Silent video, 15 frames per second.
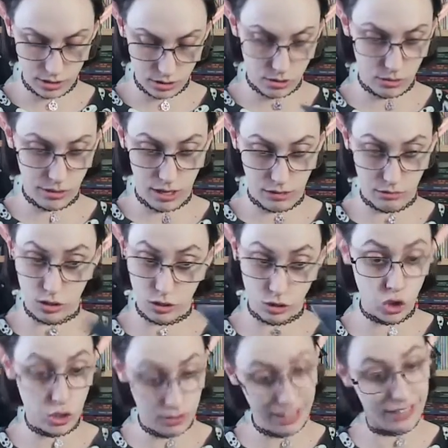okay.
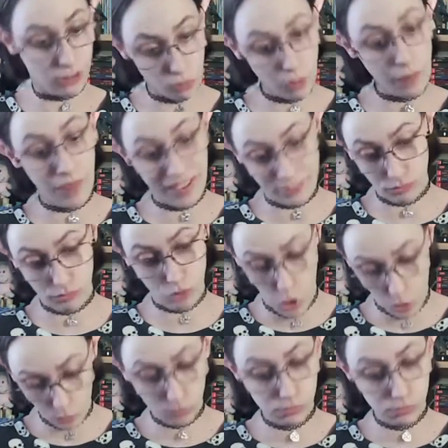Let go. Let go.